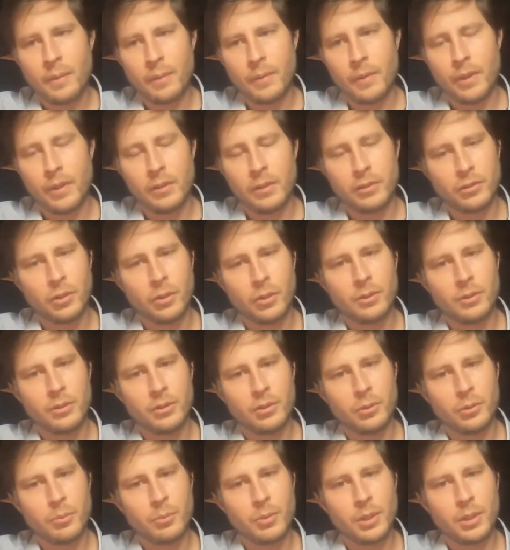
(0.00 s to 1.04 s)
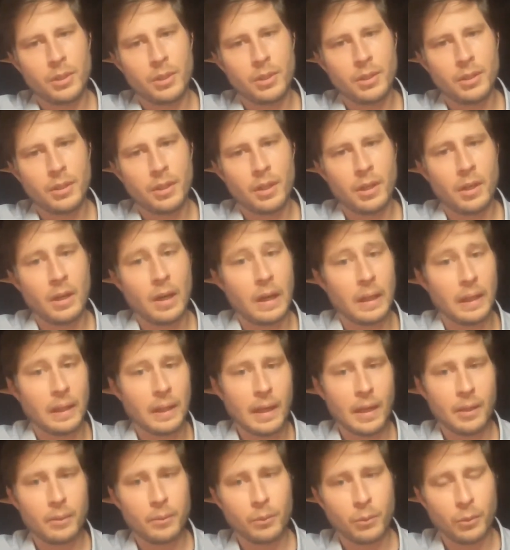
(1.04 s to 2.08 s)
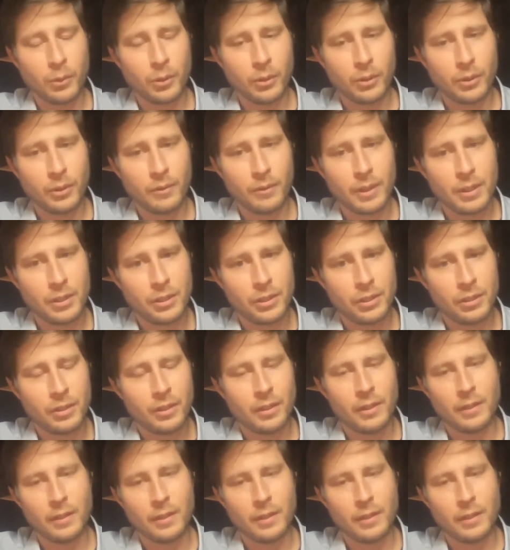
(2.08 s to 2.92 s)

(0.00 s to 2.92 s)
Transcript: there's going to be uh, a lot more innovation?